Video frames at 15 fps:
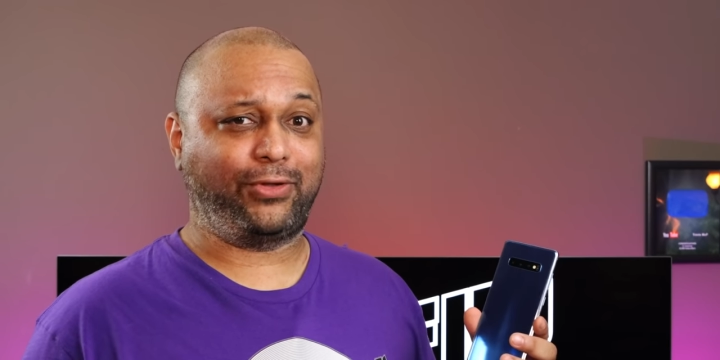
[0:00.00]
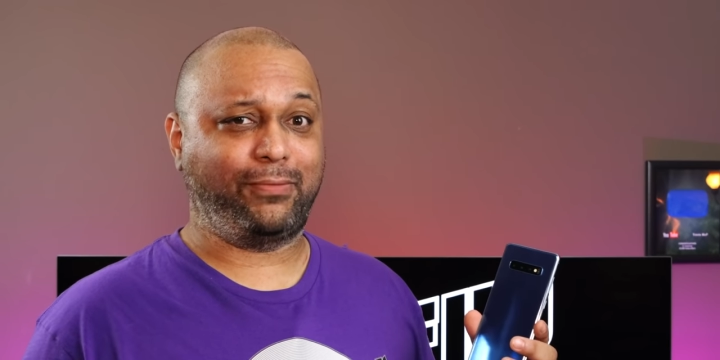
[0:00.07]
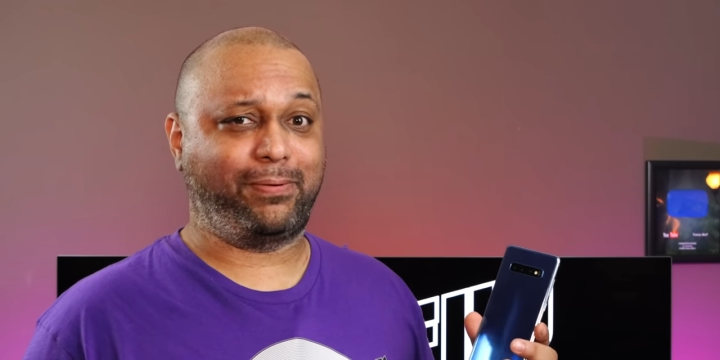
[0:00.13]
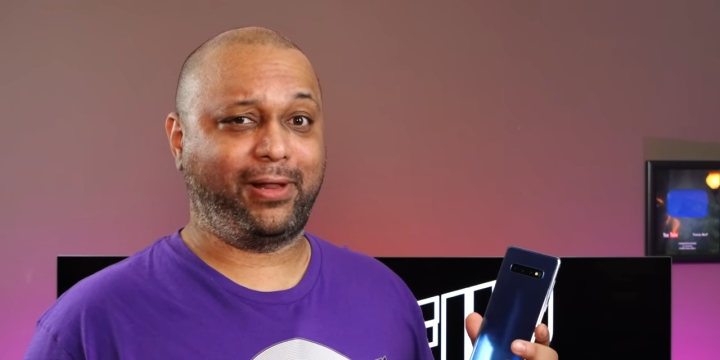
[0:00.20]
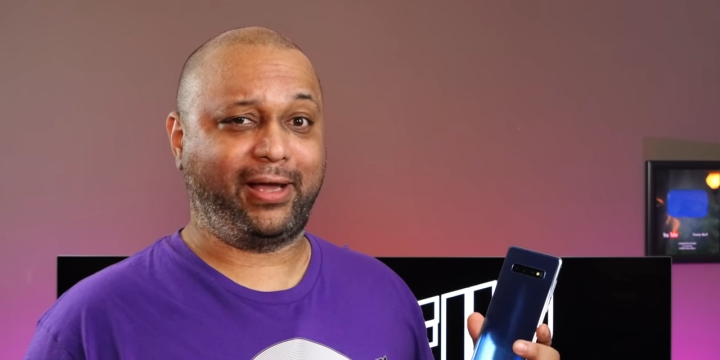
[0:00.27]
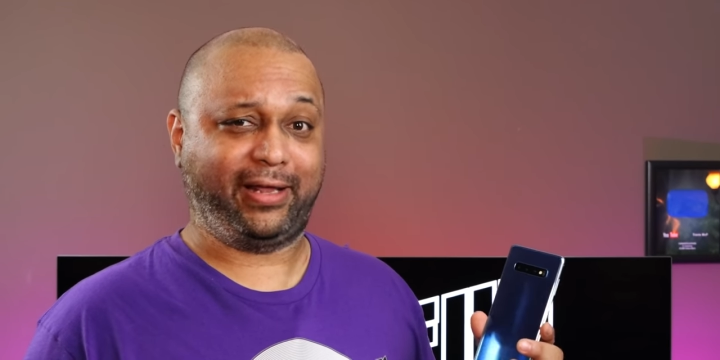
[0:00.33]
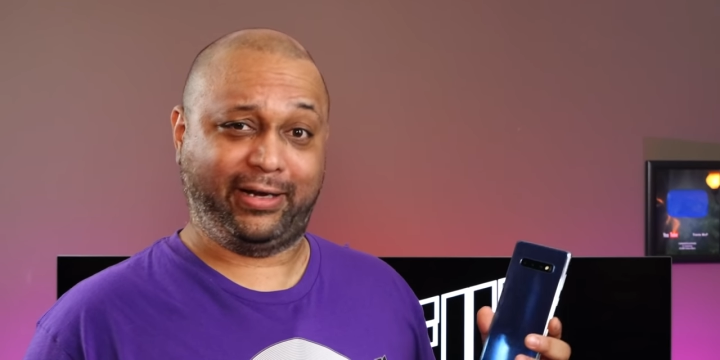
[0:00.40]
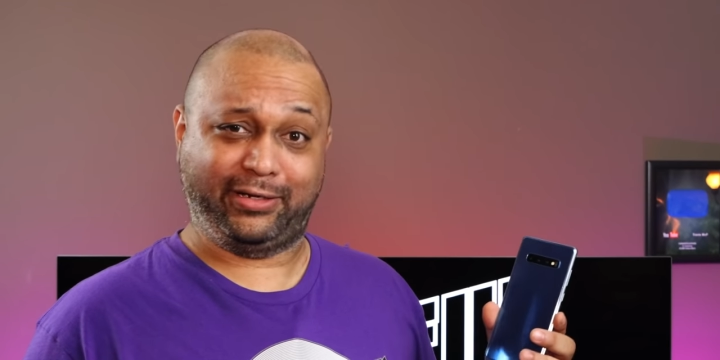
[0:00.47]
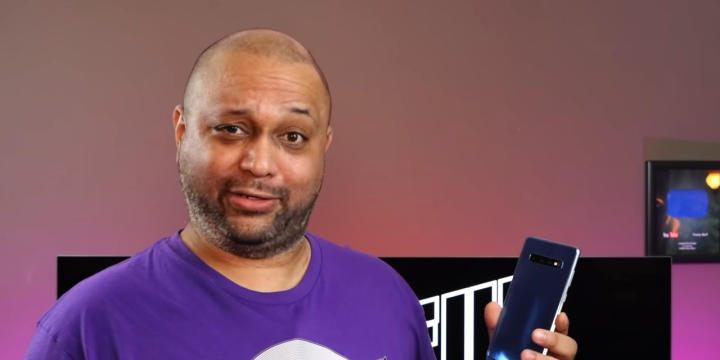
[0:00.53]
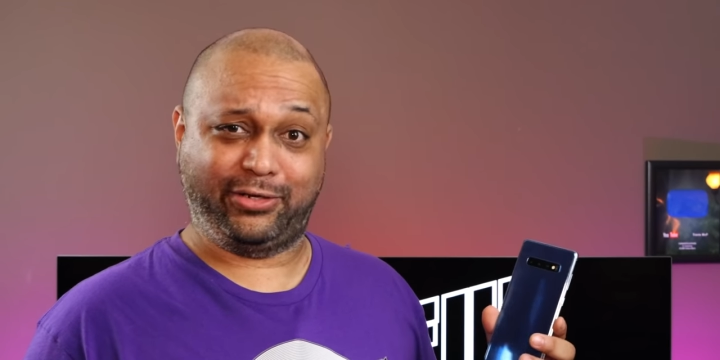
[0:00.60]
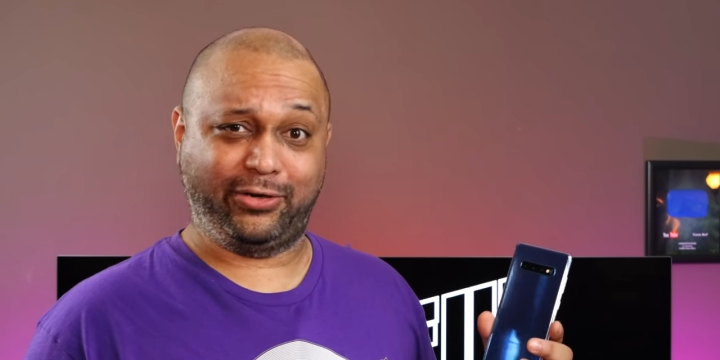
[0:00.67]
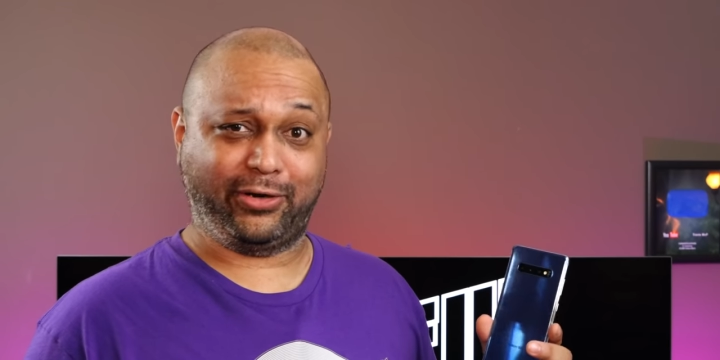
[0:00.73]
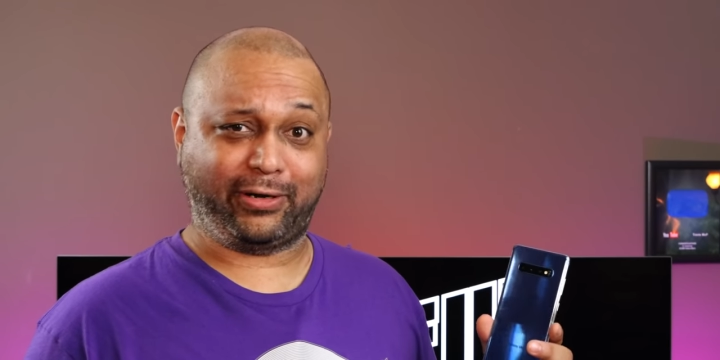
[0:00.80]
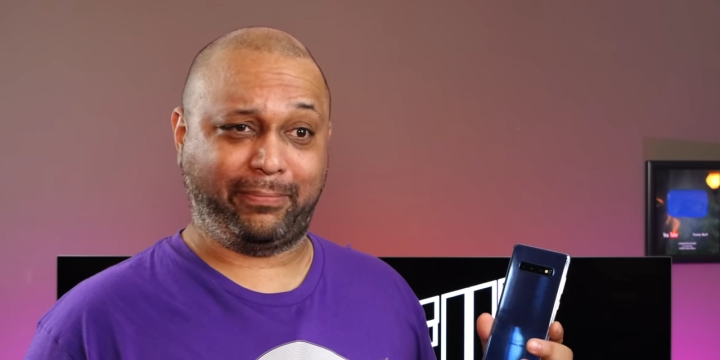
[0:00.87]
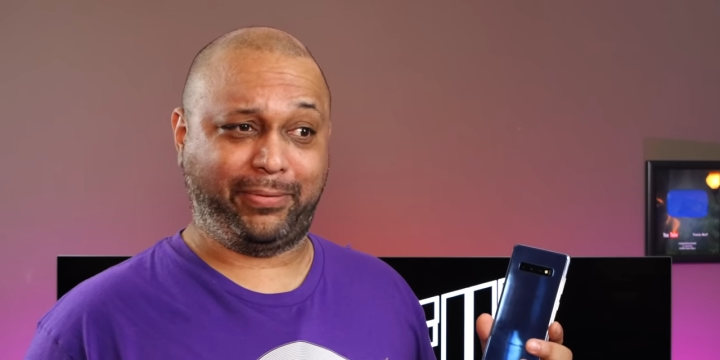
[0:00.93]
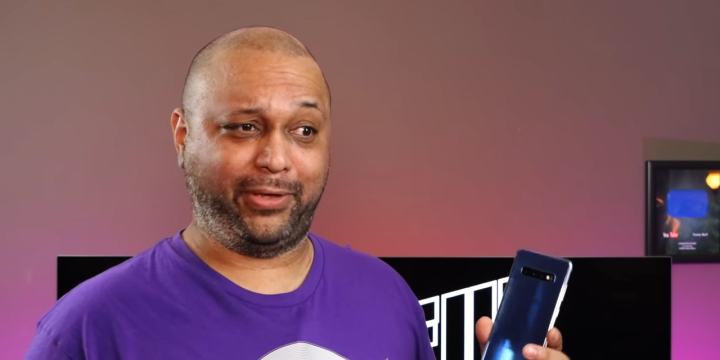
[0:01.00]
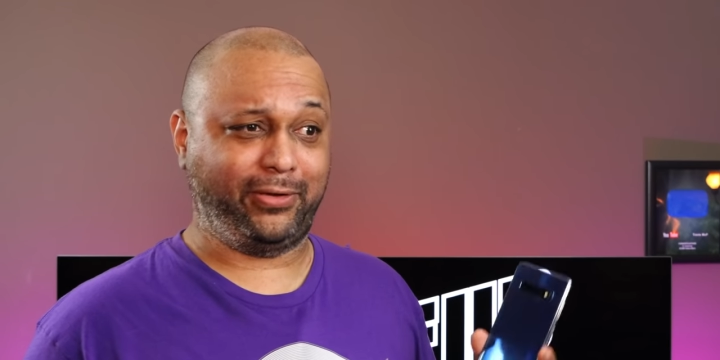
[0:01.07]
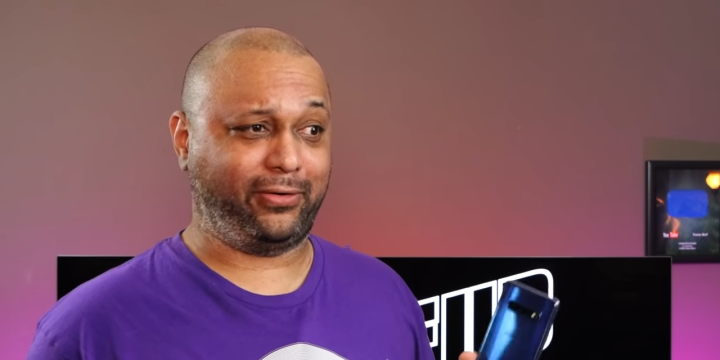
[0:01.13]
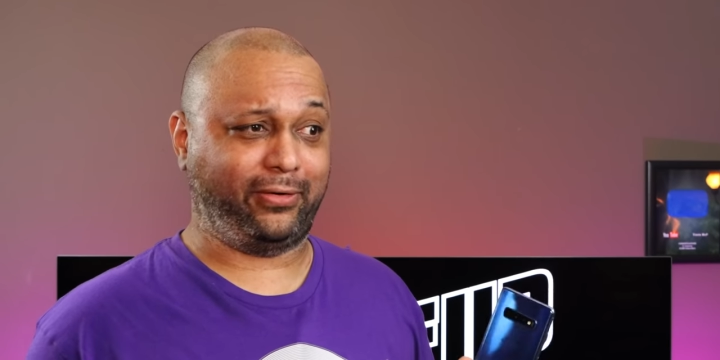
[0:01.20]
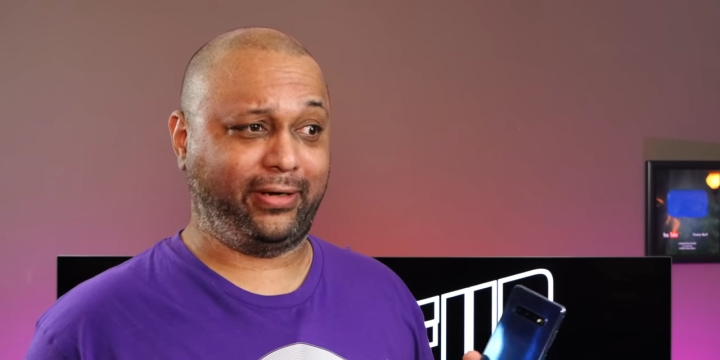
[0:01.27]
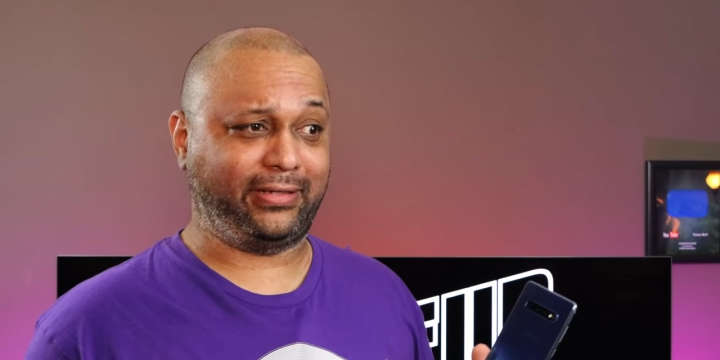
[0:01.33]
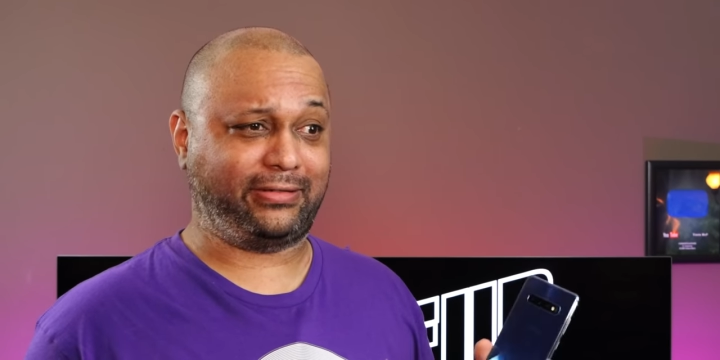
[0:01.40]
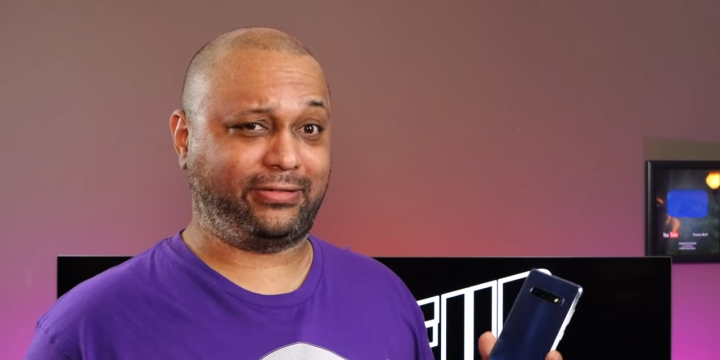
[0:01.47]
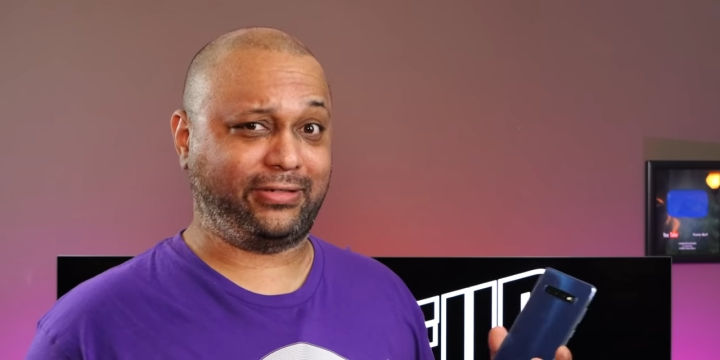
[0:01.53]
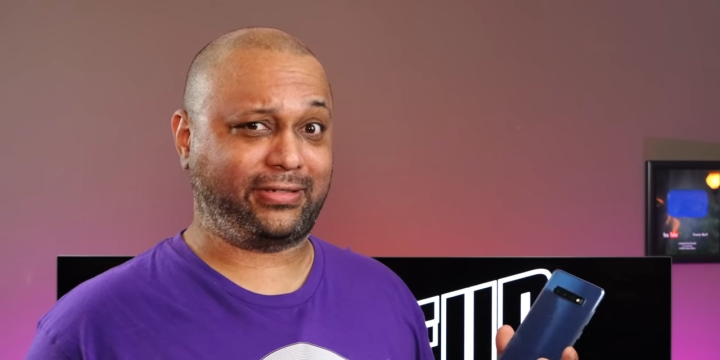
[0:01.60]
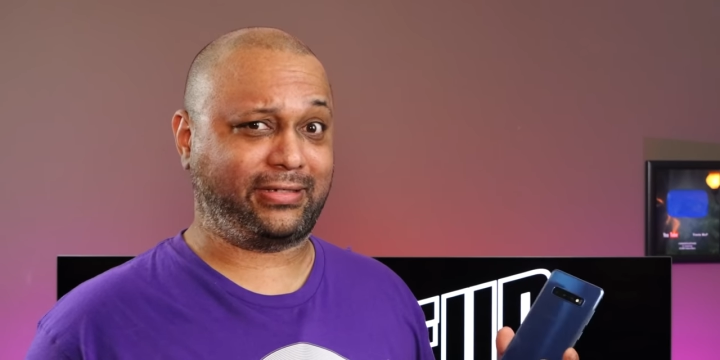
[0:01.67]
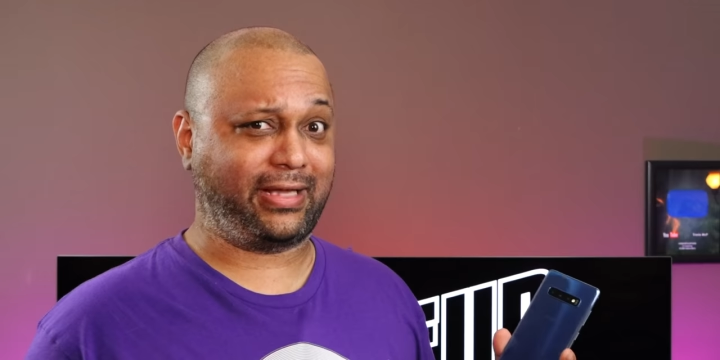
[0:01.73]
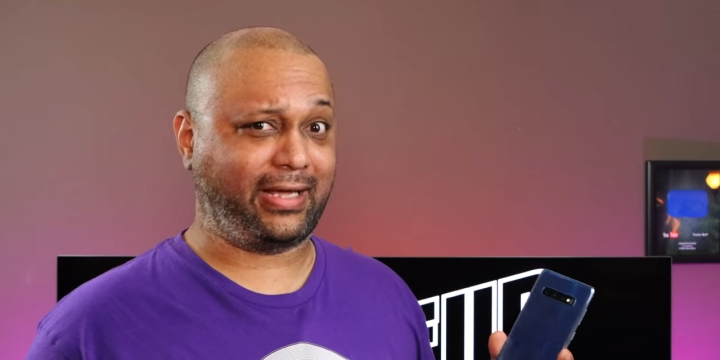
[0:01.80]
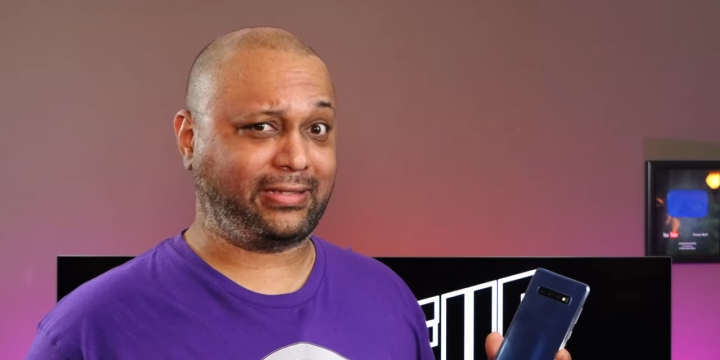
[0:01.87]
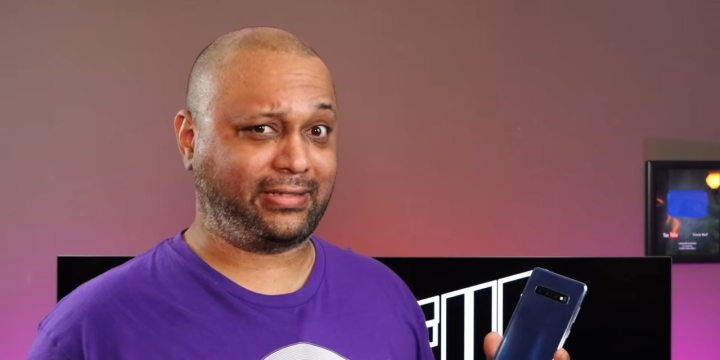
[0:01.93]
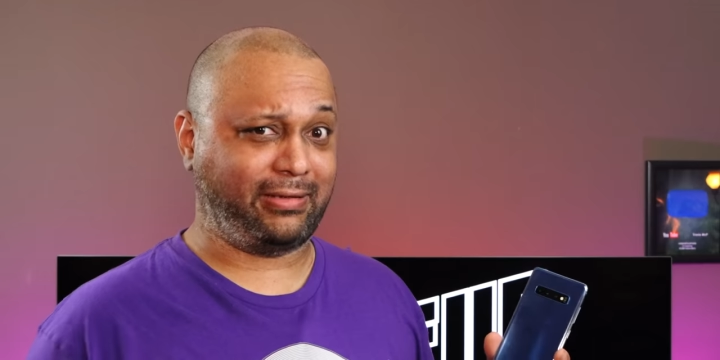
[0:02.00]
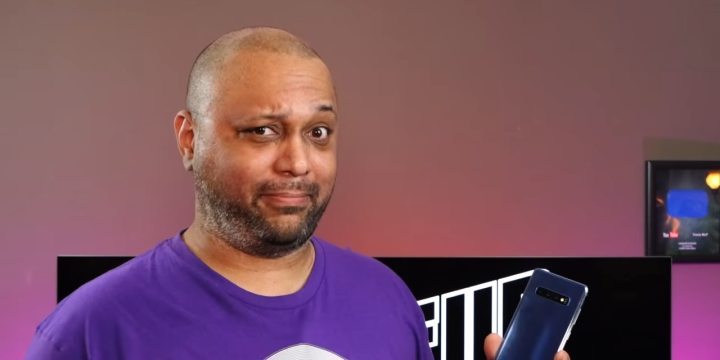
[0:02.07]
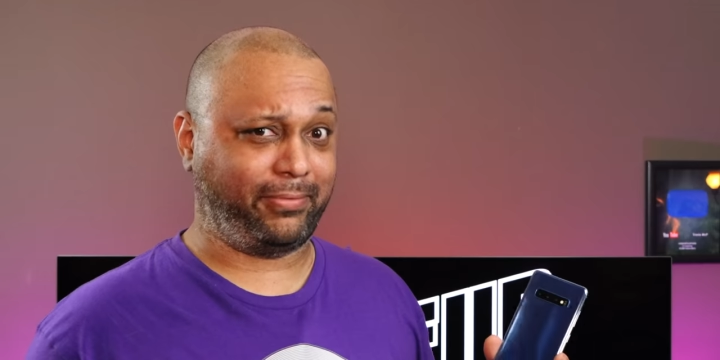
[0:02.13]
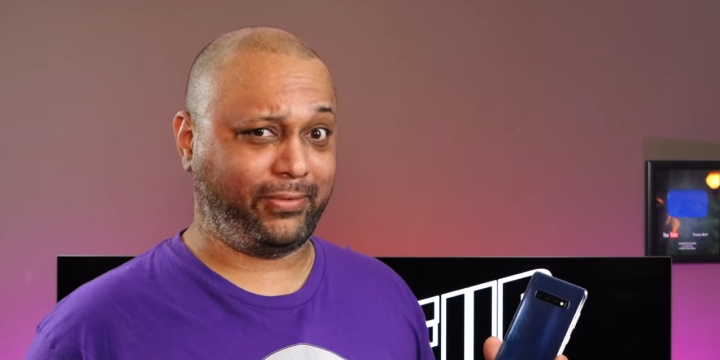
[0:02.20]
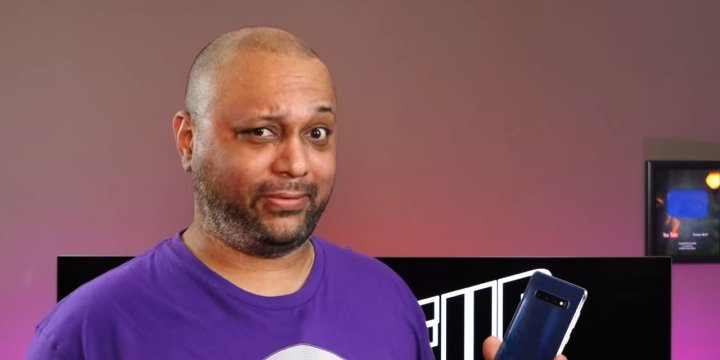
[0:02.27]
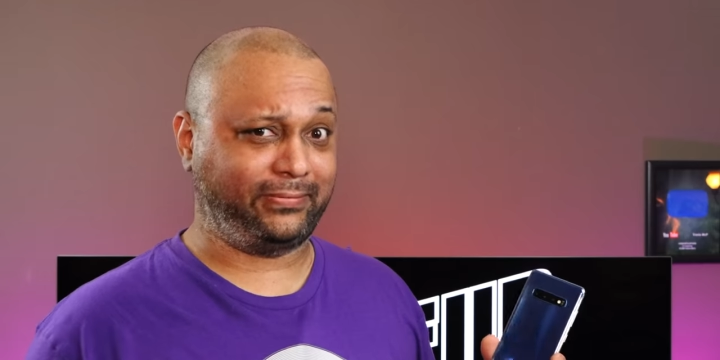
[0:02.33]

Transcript: you plug it into your computer. It's just that simple.